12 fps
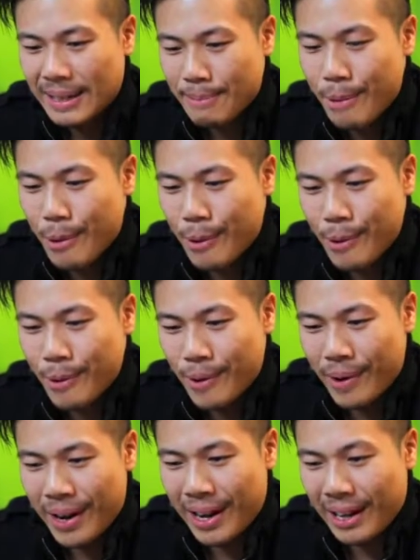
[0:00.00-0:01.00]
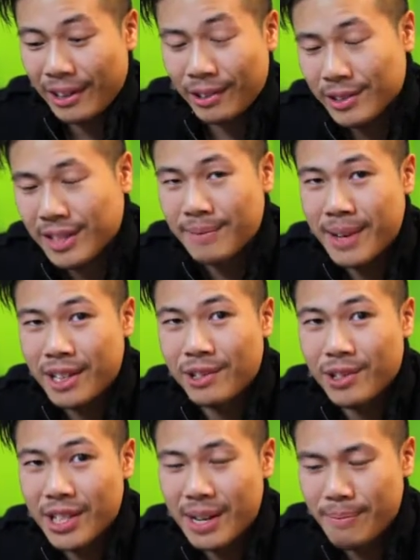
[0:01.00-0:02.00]
more uh, long-term
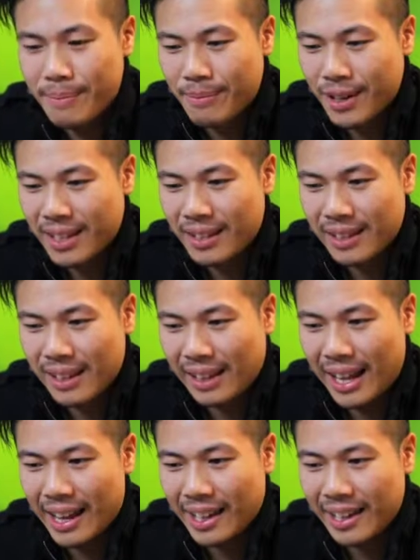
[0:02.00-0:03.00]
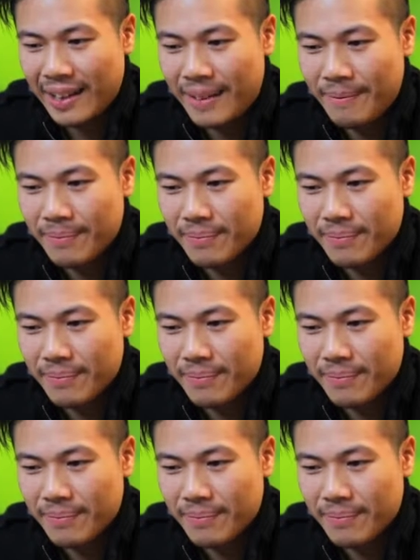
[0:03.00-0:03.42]
mentorship with like um,